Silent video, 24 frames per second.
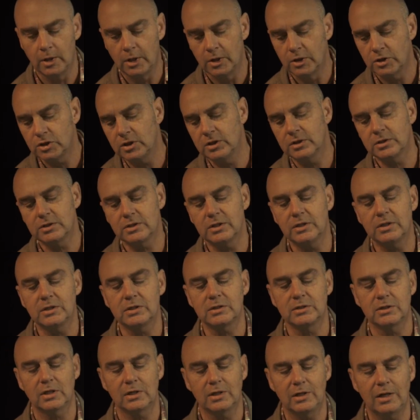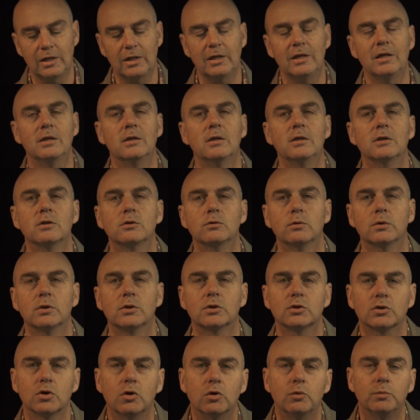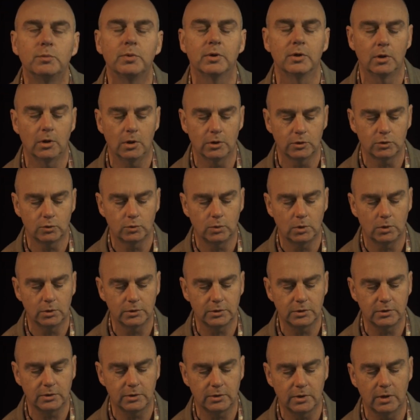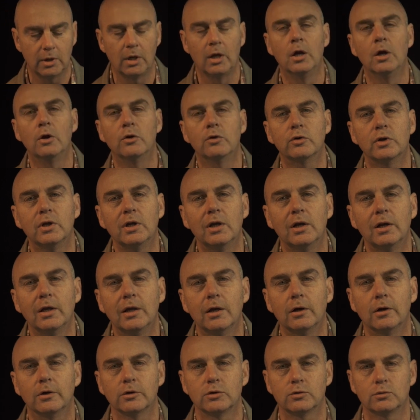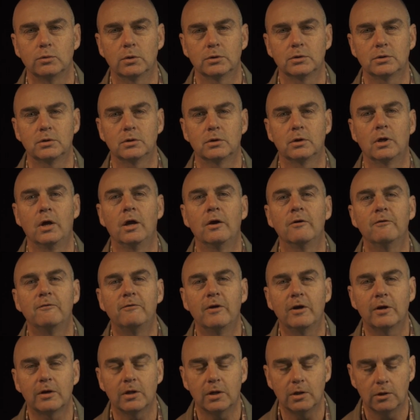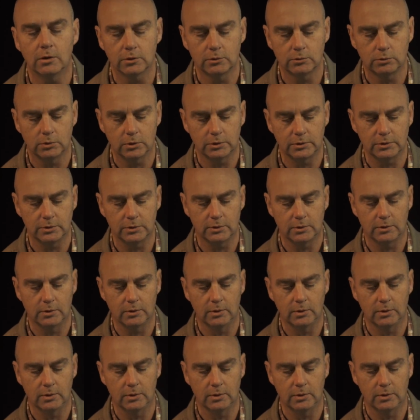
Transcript: She insists I clean it with soap and hot water, really hot water, very hot water.